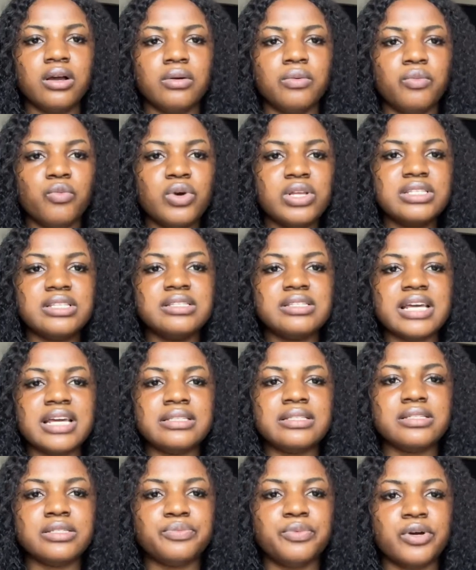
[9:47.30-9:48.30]
what's inside
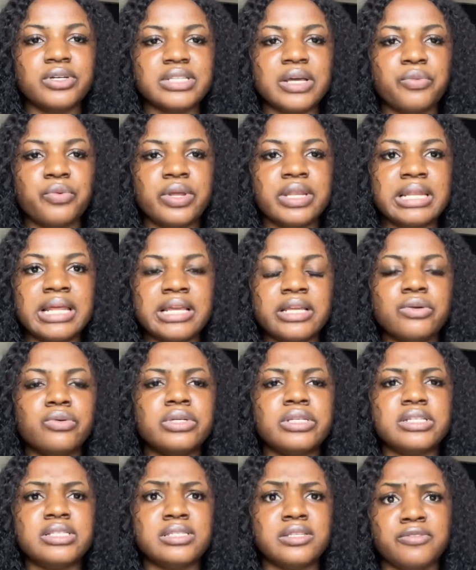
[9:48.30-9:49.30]
this box, and we're like, okay,
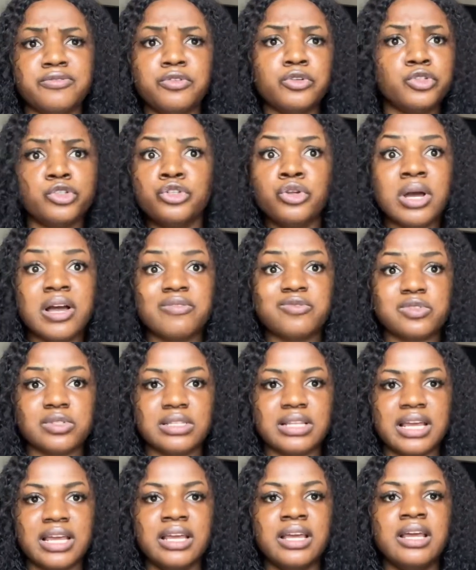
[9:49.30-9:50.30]
it's a phone, you don't have to
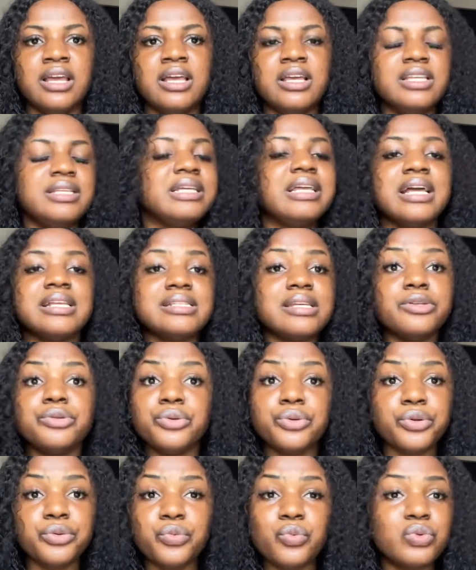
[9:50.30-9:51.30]
lie. The guy said, no,
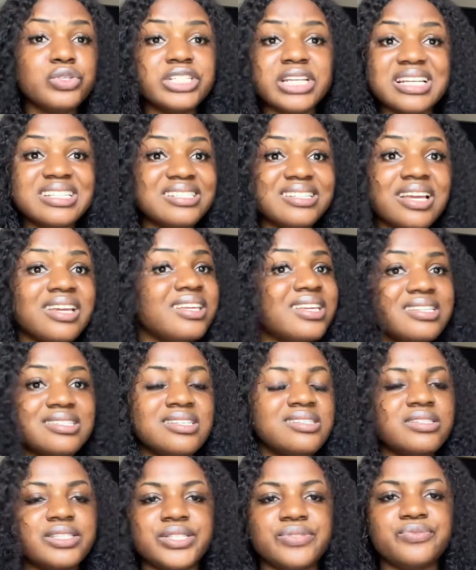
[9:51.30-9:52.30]
we will charge 10K
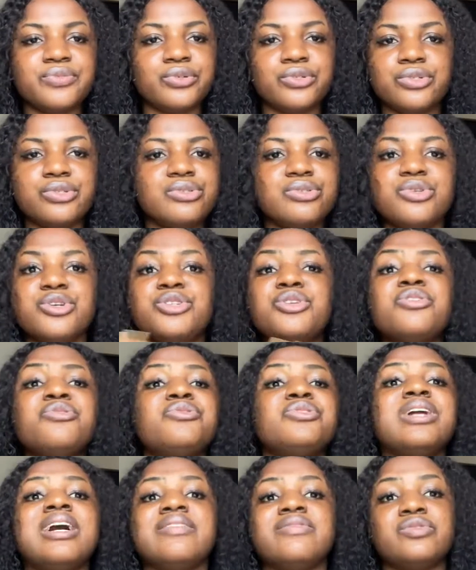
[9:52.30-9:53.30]
since it's phone, so you don't
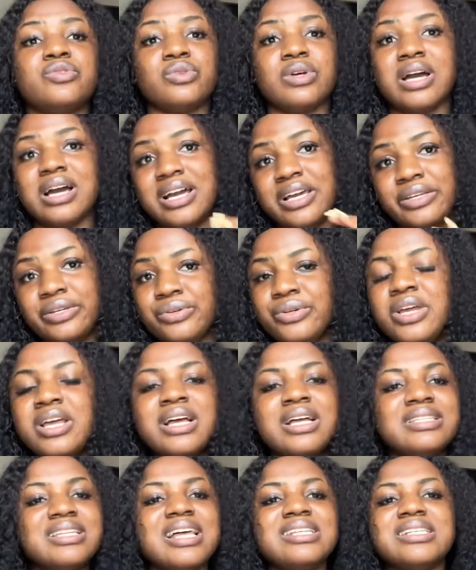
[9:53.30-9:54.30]
even have to argue.
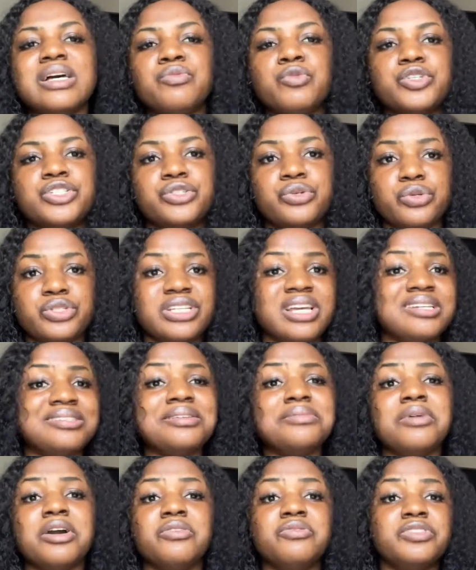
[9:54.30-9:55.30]
That's how much they will charge. Some
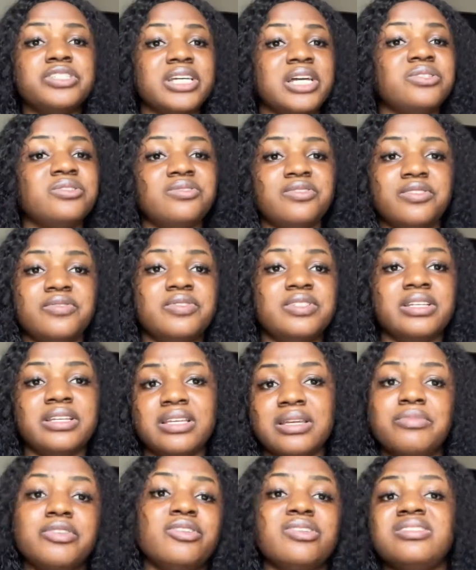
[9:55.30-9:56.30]
might even charge you
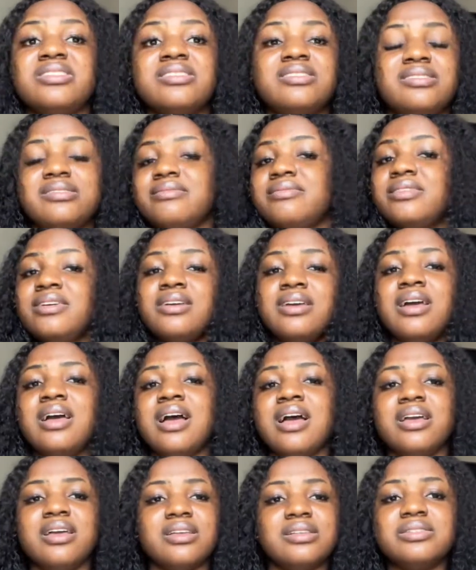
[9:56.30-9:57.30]
15K because it's
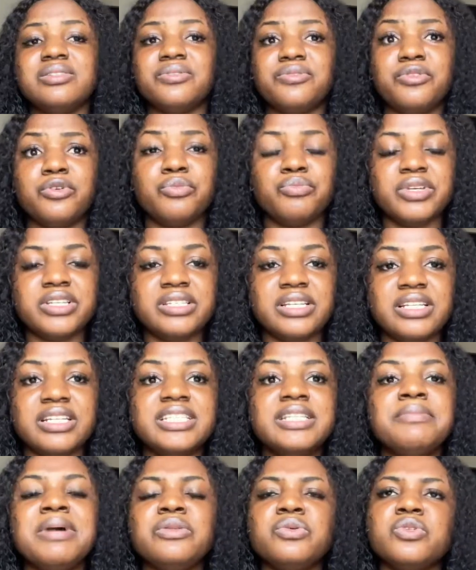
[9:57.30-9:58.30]
It's a phone basically.
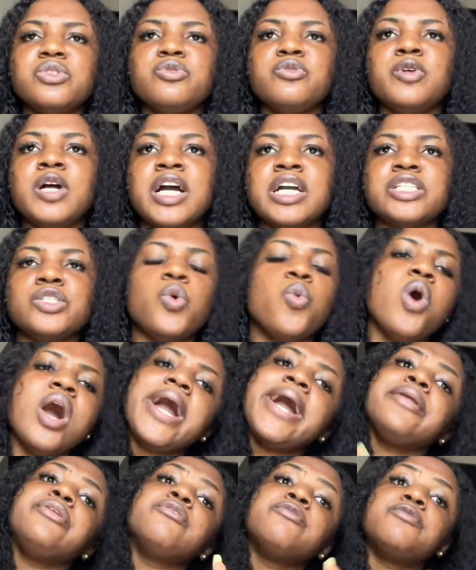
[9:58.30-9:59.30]
The man was even asking, what
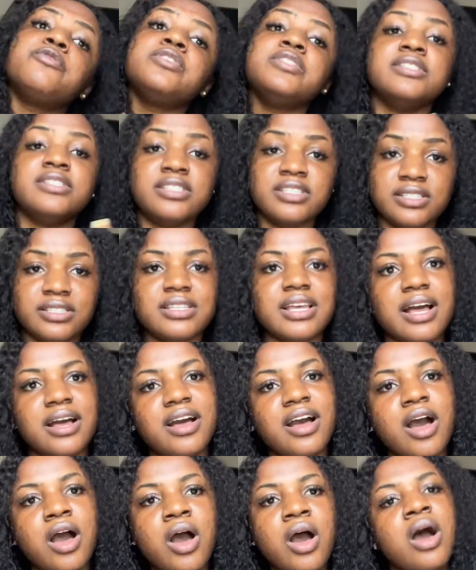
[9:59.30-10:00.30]
kind of phone is it?
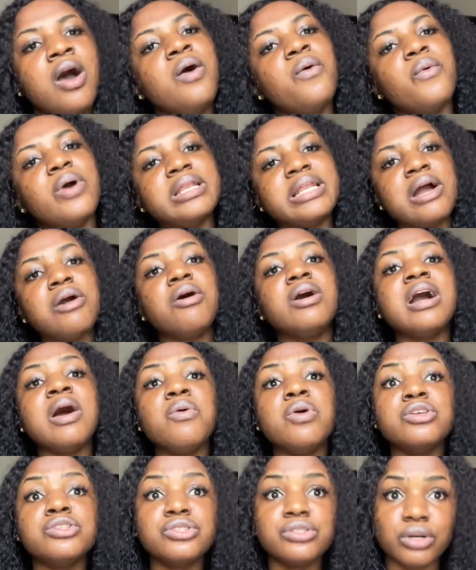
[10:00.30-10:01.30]
Well, like, okay,
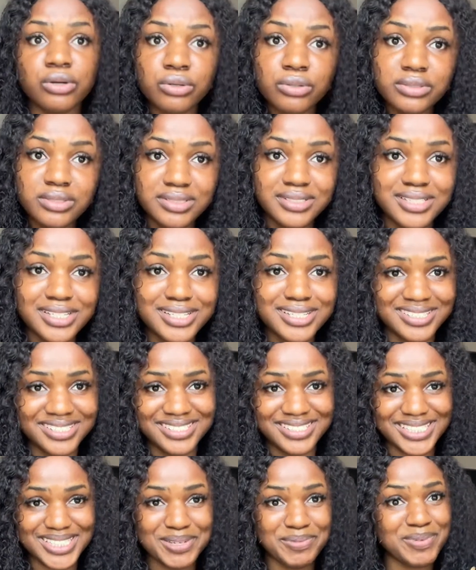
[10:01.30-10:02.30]
what's your own?
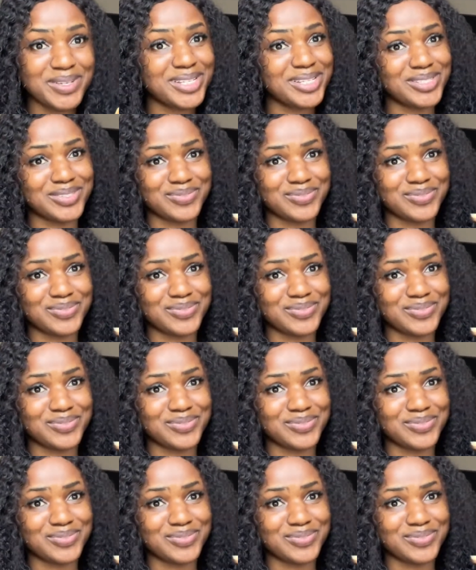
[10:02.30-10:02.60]
Should be his